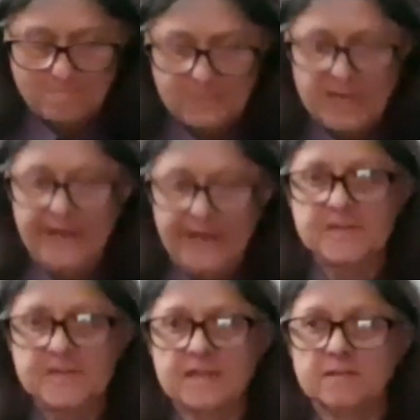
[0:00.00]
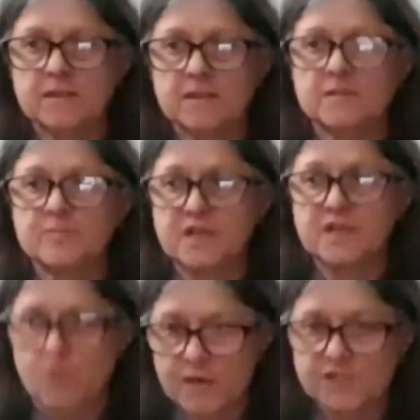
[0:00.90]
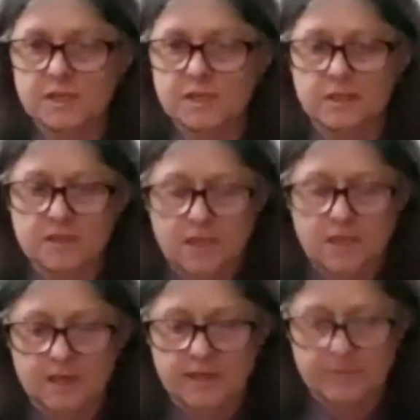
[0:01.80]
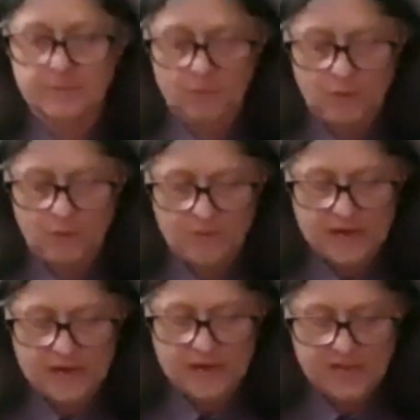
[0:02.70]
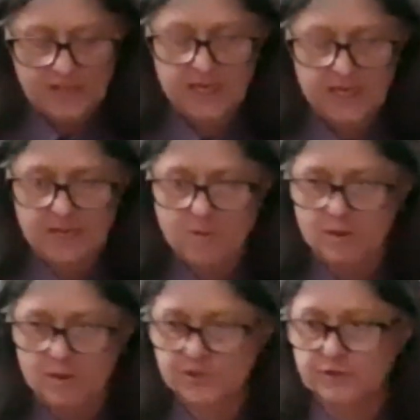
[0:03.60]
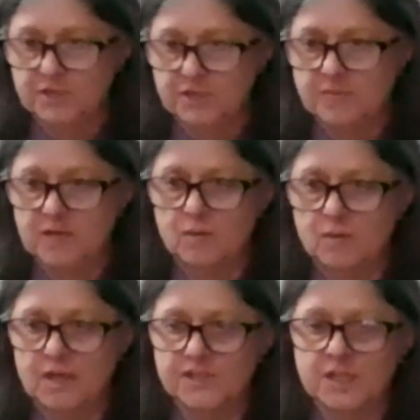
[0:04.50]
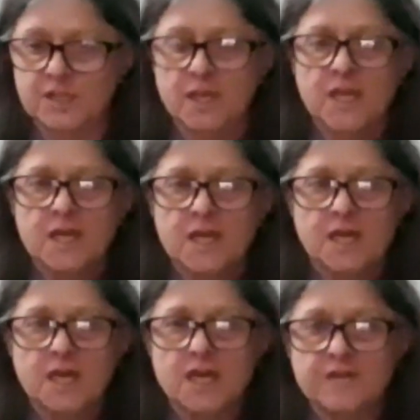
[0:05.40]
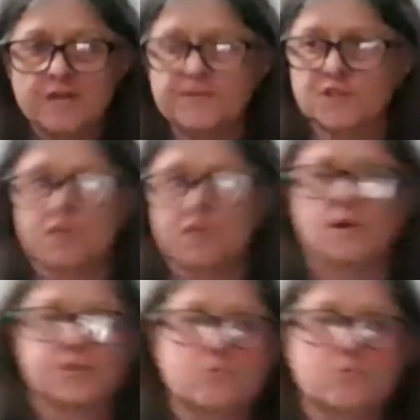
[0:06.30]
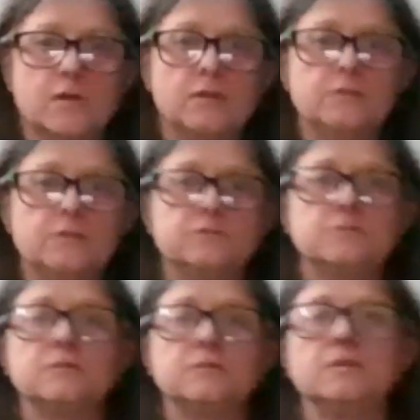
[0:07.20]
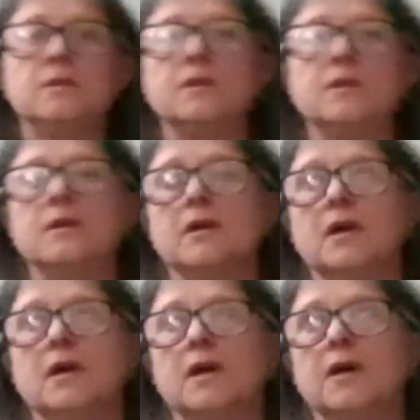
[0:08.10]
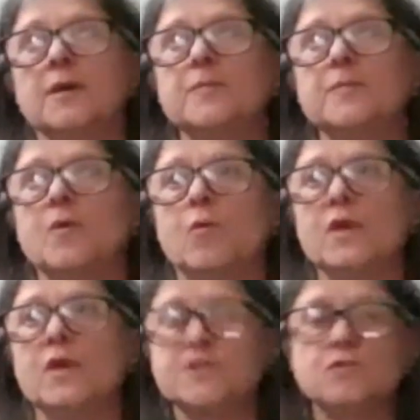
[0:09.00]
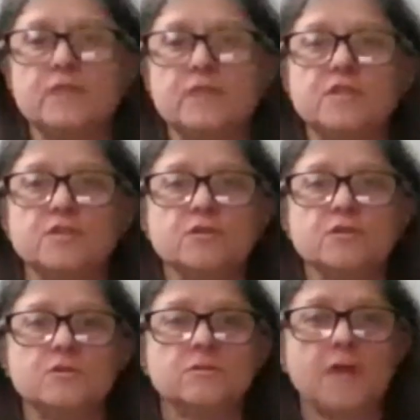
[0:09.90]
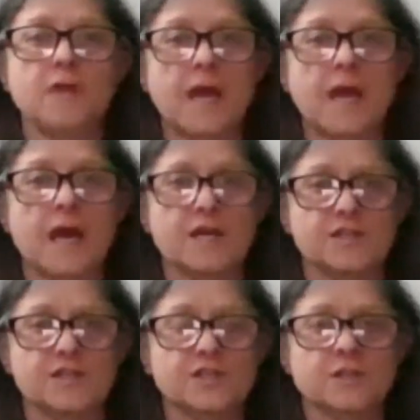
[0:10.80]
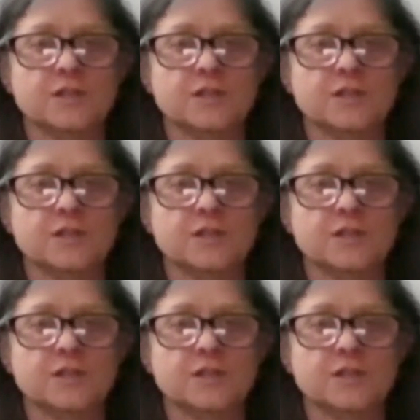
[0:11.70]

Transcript: then the big question about that came also to me was, if it's cultural, what do we do as